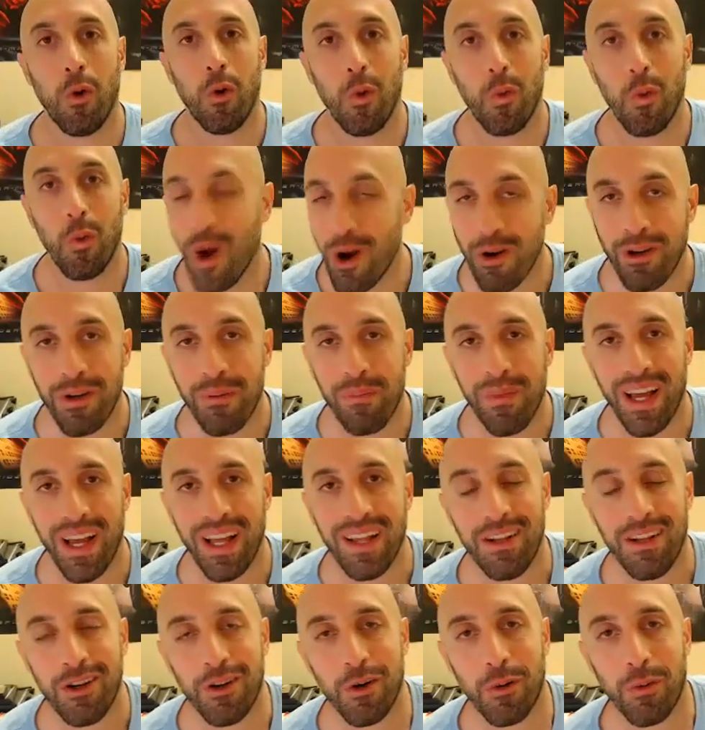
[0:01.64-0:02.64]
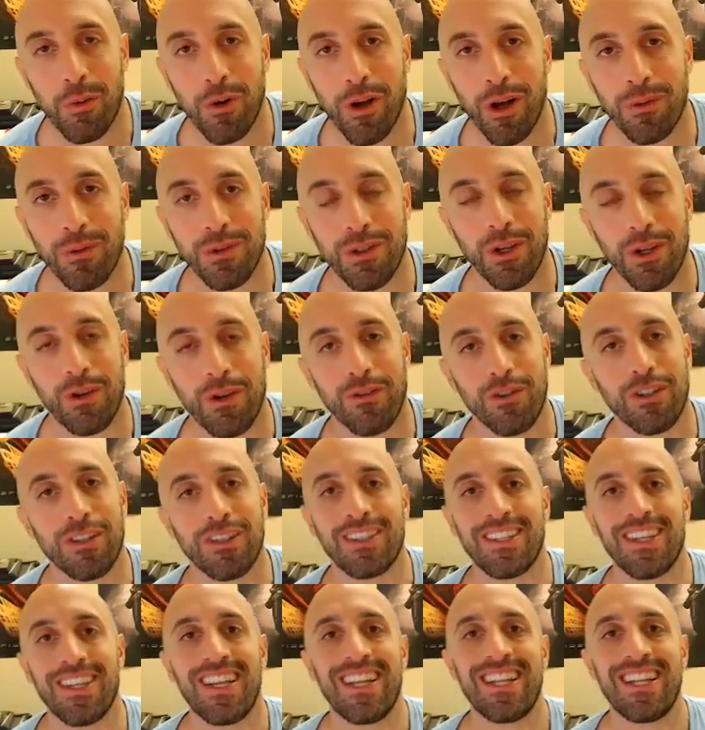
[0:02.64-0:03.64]
Welcome back, clinical problem
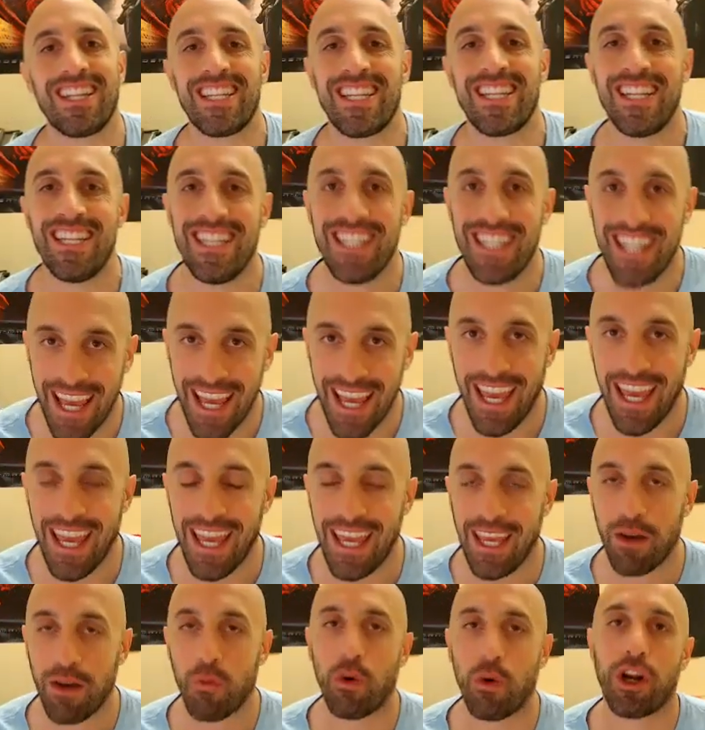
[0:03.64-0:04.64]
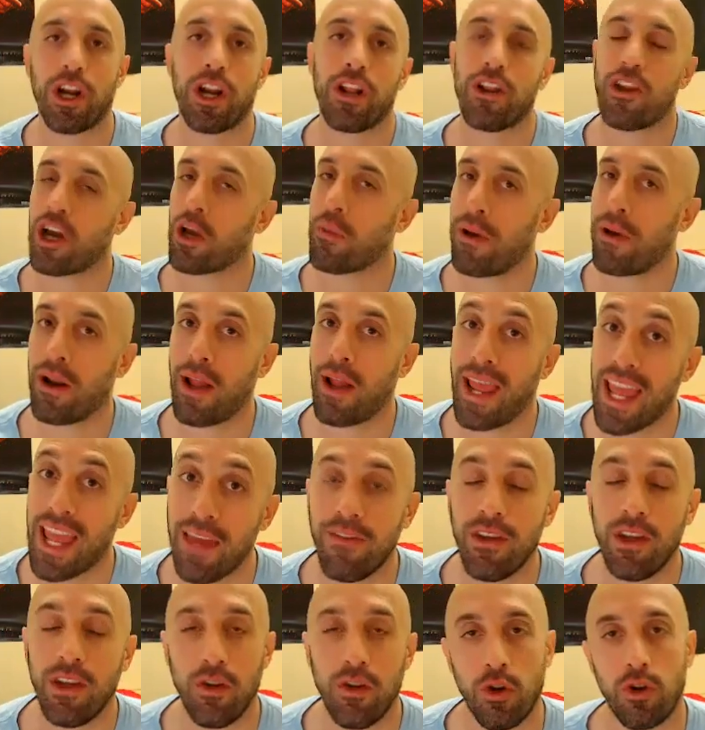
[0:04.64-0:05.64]
solvers. Today, we're going to talk about
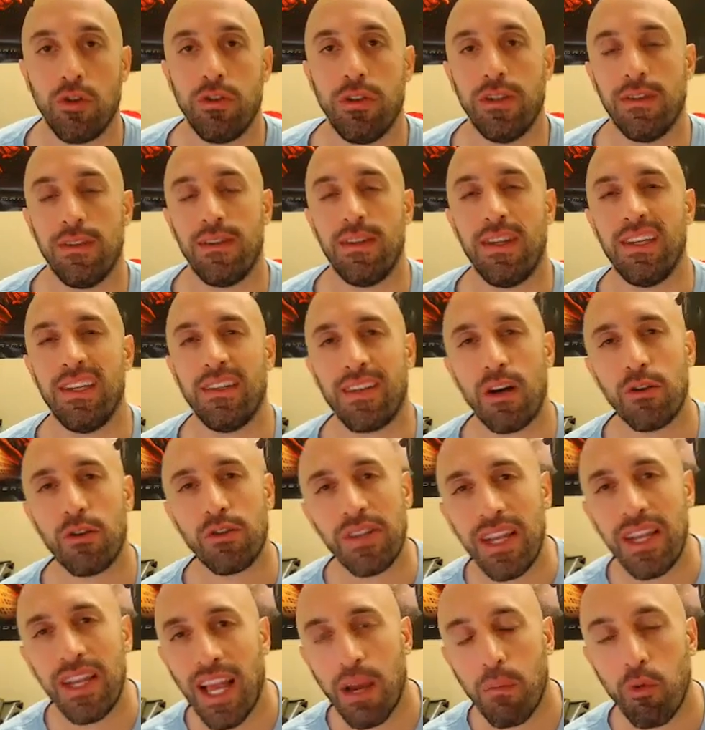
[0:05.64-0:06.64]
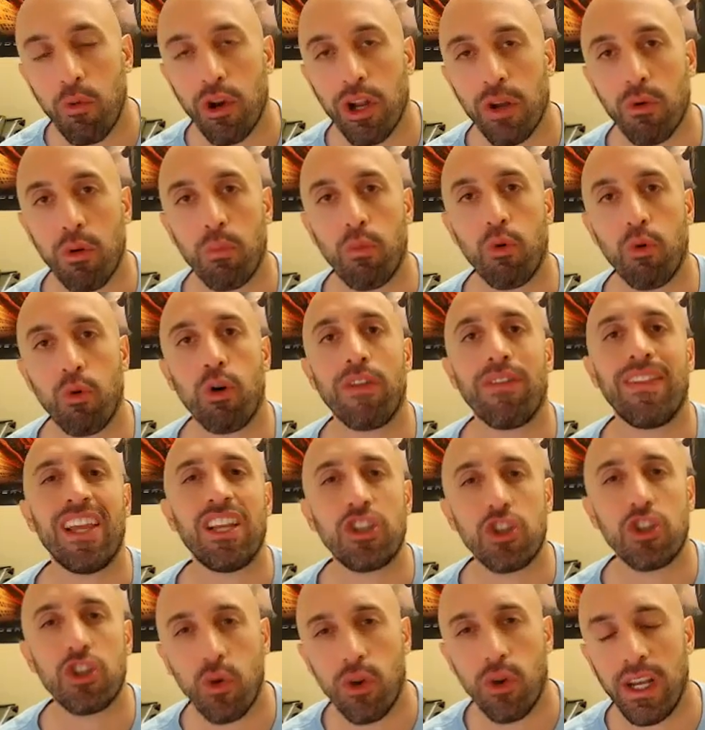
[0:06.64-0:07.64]
AV nodal disease. I was sitting at morning report. They
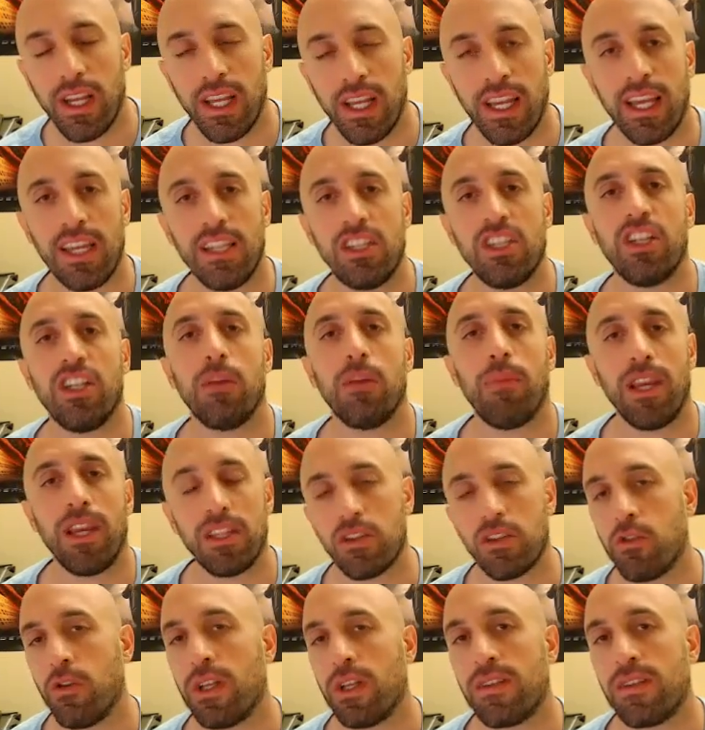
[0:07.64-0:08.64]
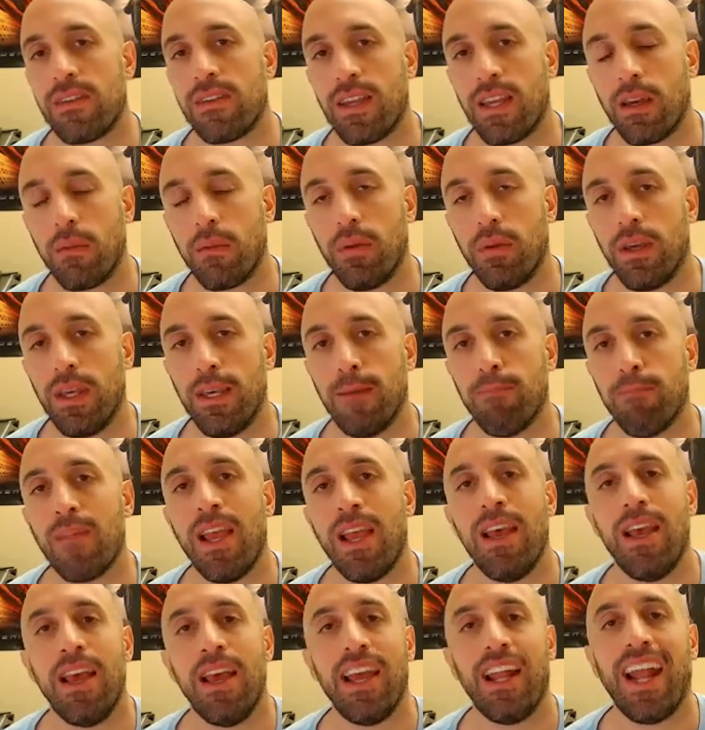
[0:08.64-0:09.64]
showed an EKG in a patient who had syncope,
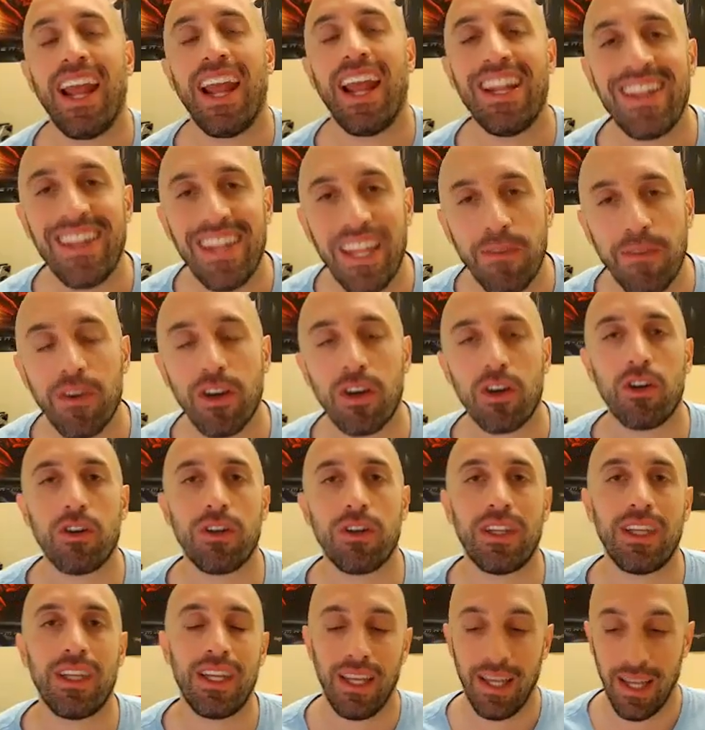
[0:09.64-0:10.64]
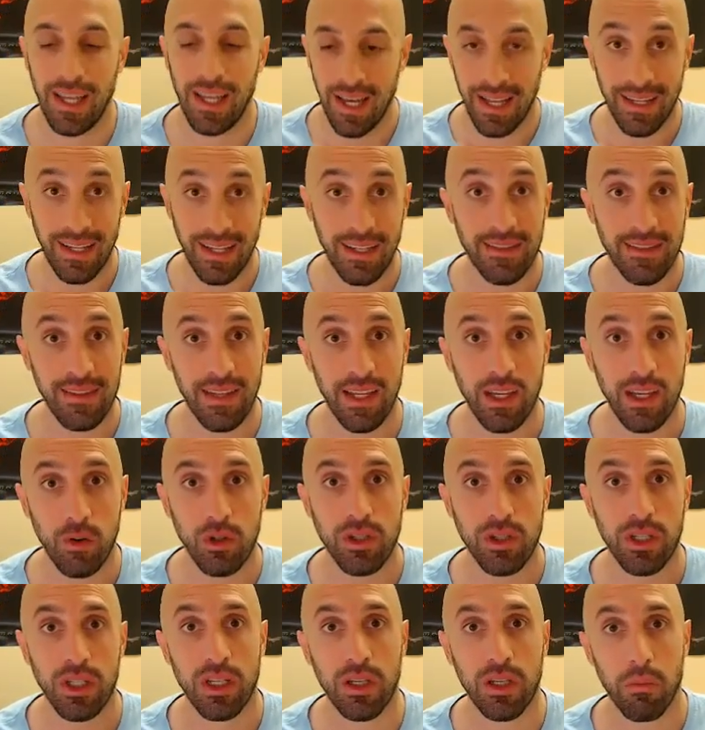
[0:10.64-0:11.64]
and I had difficulty
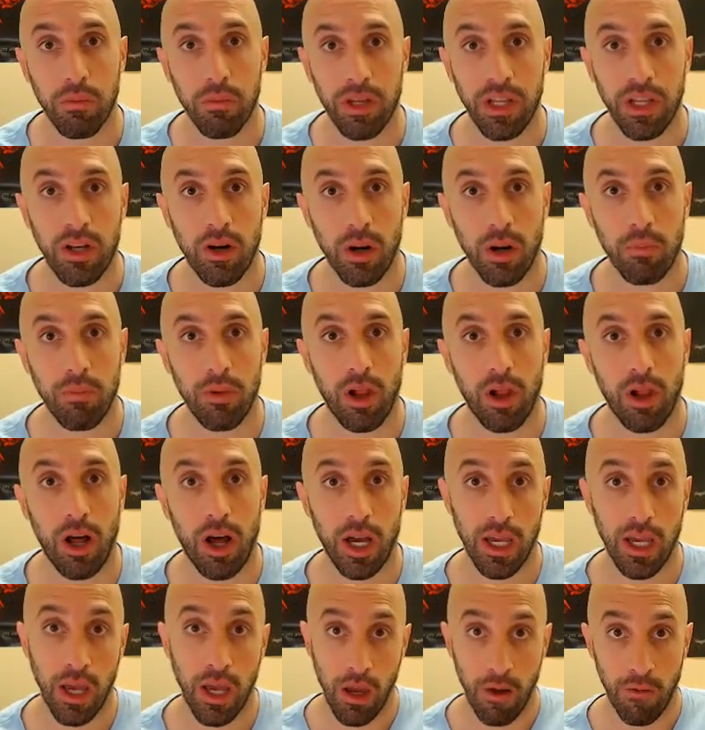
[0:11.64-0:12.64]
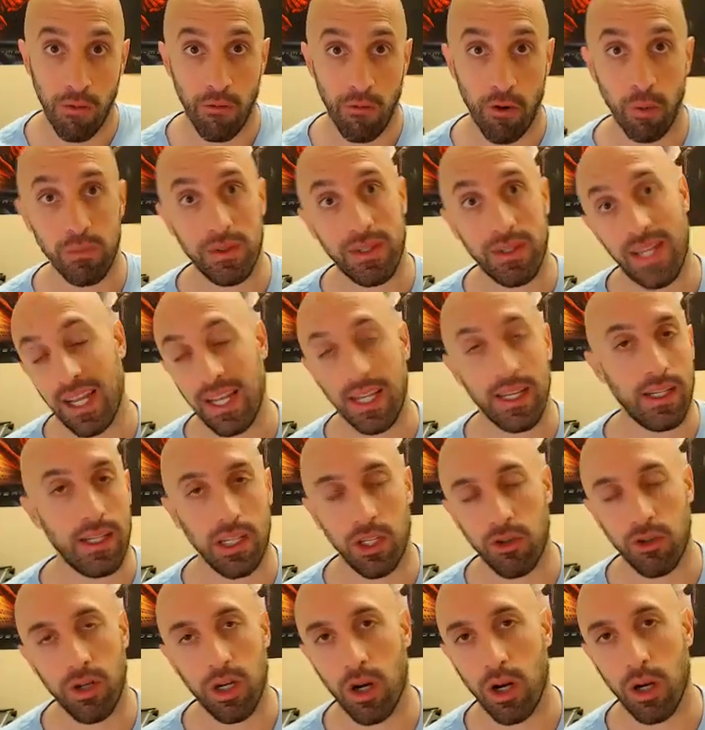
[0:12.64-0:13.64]
distinguishing complete heart block from second
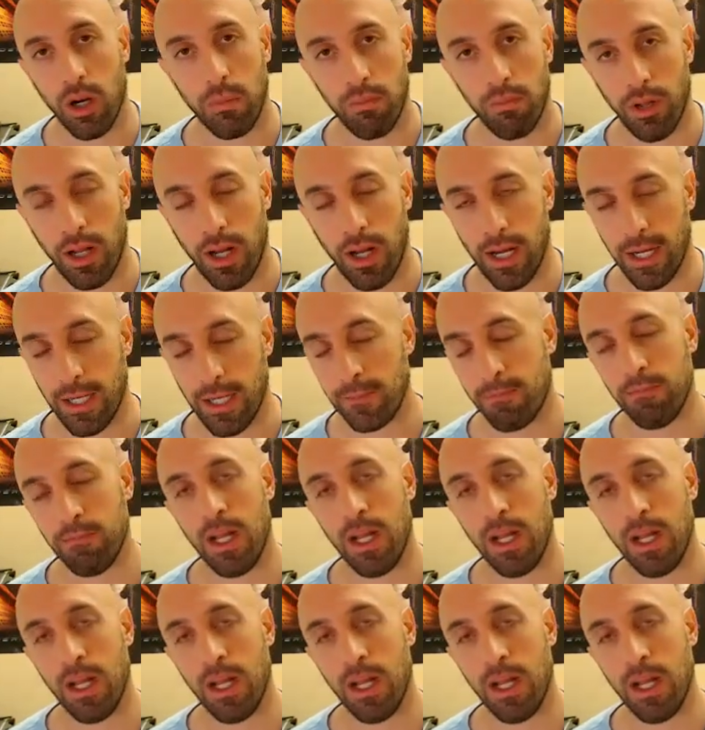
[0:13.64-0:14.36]
degree heart block.